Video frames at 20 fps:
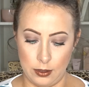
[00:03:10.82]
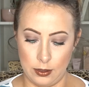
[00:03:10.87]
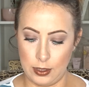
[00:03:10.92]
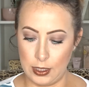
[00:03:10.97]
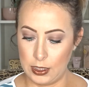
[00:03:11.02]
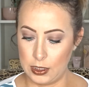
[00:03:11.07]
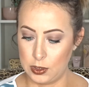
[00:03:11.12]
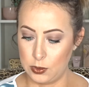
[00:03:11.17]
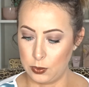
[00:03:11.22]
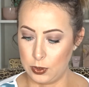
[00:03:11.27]

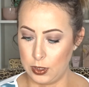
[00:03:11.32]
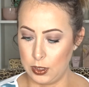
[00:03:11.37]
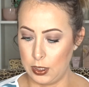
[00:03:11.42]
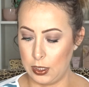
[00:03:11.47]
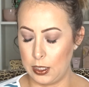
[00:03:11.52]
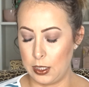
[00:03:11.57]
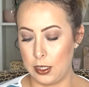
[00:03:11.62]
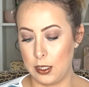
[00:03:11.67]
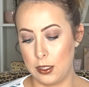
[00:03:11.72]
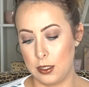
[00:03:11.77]
Next one
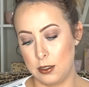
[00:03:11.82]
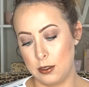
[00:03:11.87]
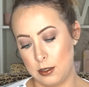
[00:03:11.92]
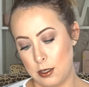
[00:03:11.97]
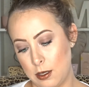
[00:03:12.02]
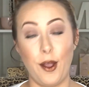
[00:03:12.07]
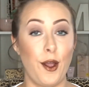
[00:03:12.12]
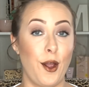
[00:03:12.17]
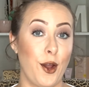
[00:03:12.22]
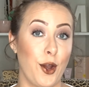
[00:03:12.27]

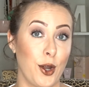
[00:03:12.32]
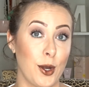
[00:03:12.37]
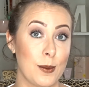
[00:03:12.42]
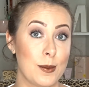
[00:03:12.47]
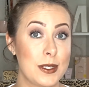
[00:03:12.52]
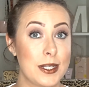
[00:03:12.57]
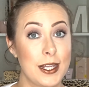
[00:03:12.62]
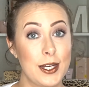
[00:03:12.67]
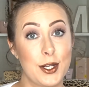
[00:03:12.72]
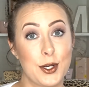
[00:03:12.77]
is
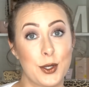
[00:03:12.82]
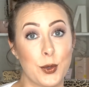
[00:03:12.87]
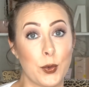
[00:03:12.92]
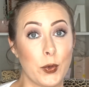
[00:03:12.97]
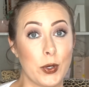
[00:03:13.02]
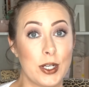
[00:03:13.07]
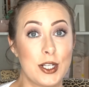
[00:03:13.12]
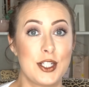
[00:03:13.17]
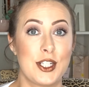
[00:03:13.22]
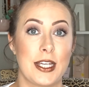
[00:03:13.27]
Armed and
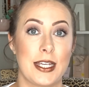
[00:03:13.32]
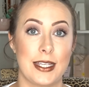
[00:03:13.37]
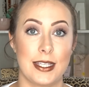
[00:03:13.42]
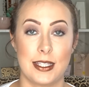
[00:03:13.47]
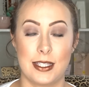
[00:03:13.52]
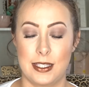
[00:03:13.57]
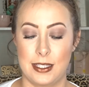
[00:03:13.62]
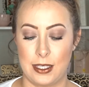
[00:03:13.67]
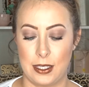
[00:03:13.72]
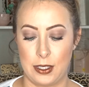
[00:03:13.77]

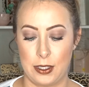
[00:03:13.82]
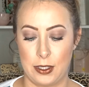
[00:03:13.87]
Gorgeous.